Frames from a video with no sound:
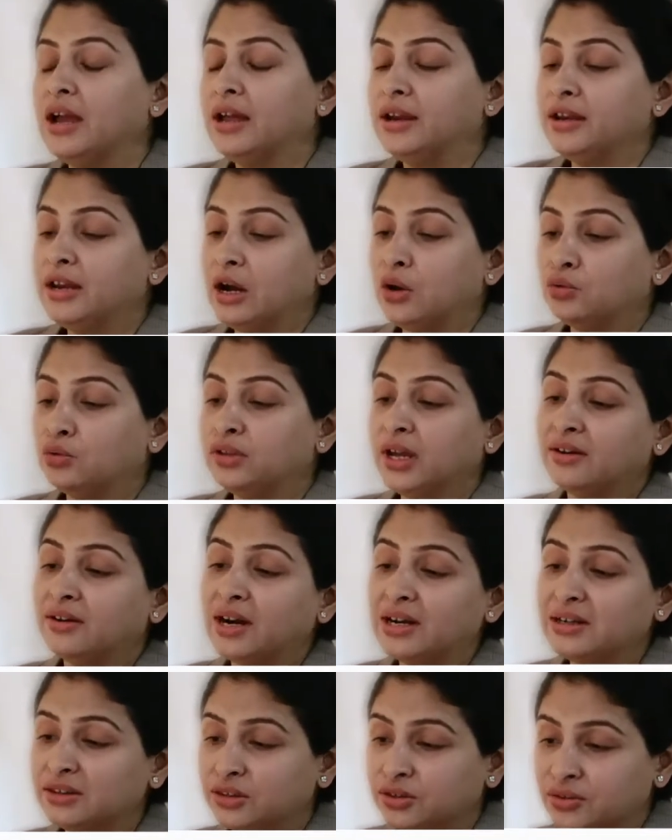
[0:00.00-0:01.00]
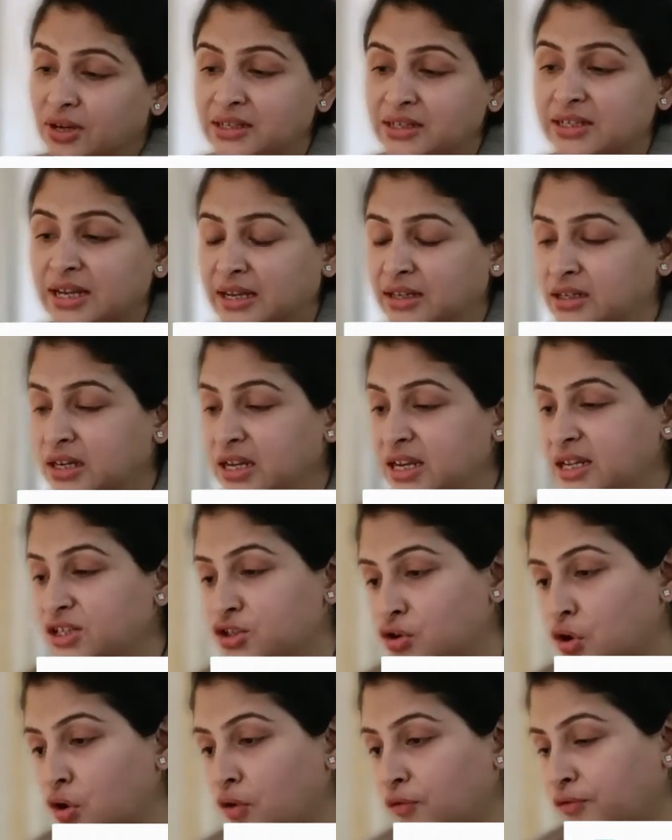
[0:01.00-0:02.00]
Now, there are three
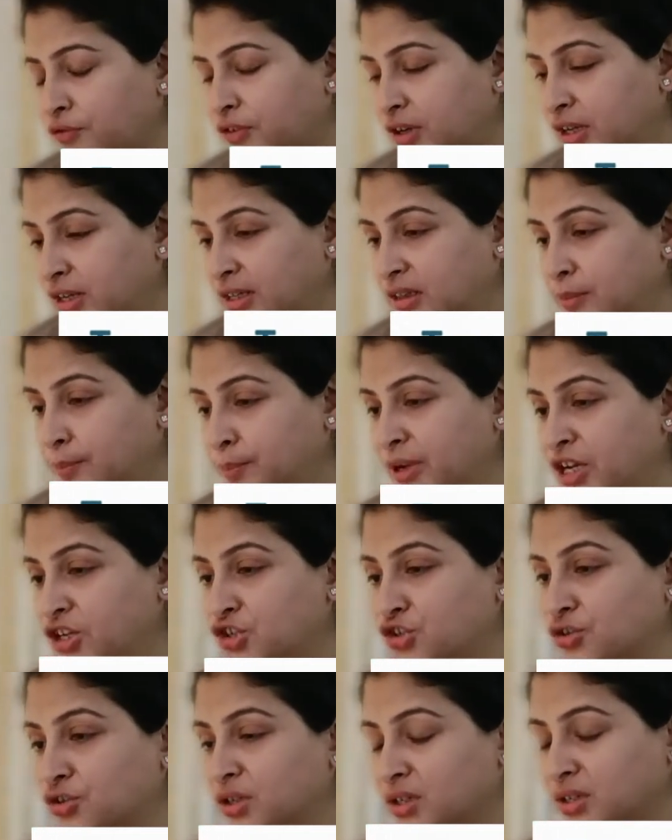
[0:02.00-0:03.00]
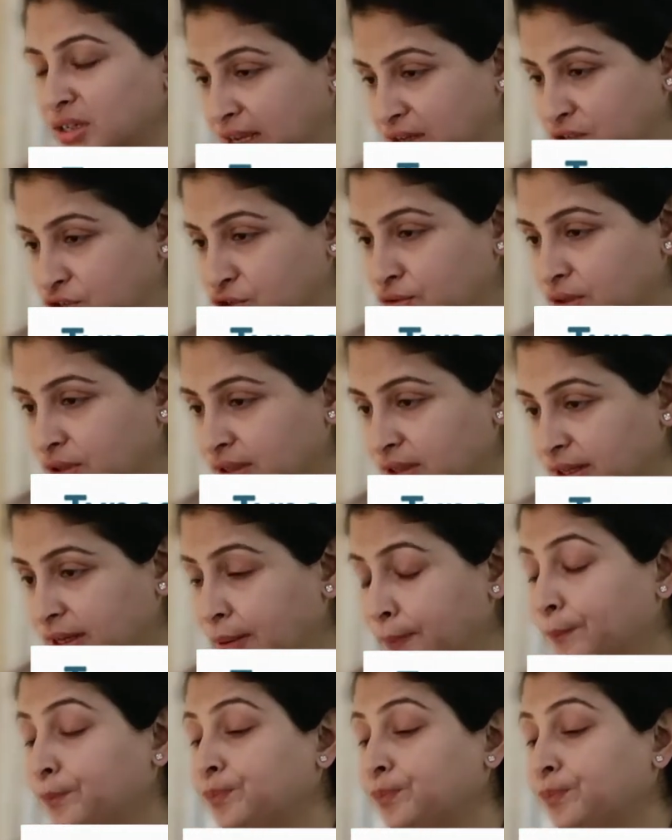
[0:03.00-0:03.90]
techniques of feeding the patient enterally.